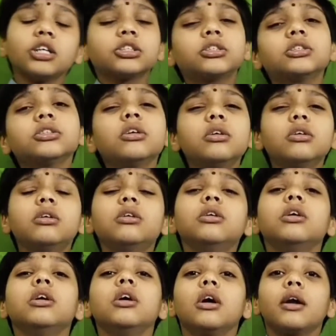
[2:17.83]
So
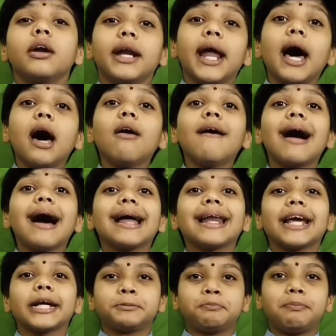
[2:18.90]
now
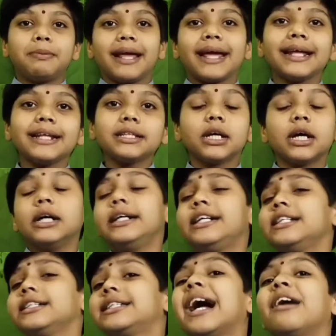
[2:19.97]
I'll explain the
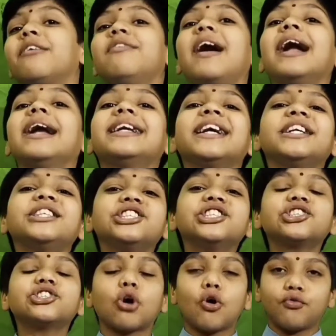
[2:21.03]

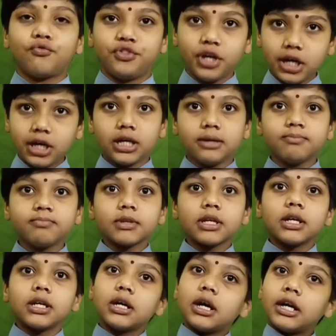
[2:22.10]
disadvantages of the
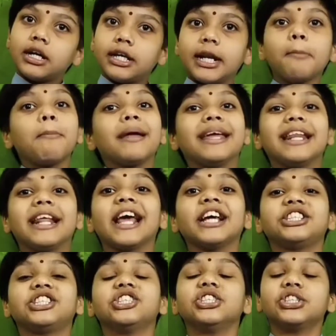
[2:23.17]
drip
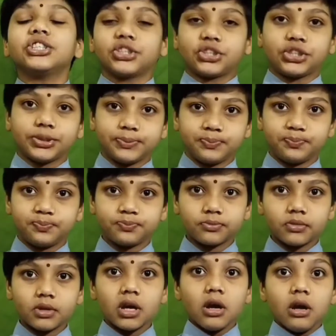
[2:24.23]
irrigation system.
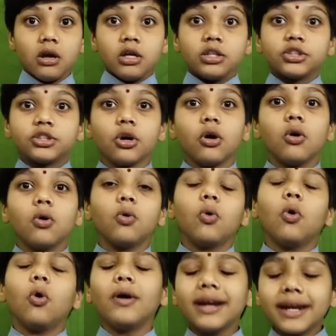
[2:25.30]
So,
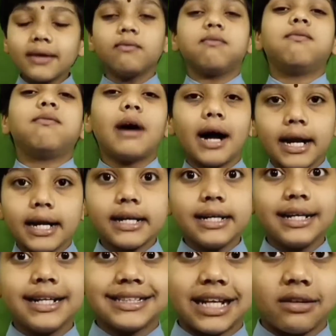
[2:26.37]
only
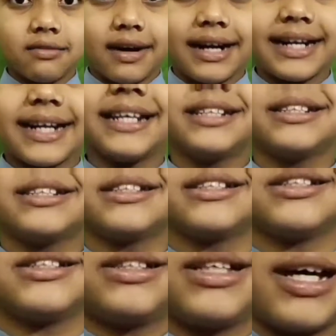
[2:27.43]
one disadvantage
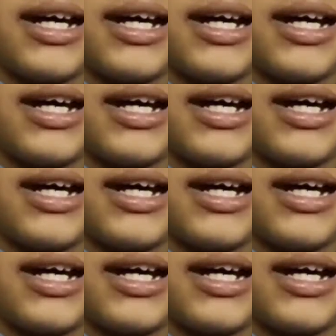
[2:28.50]
is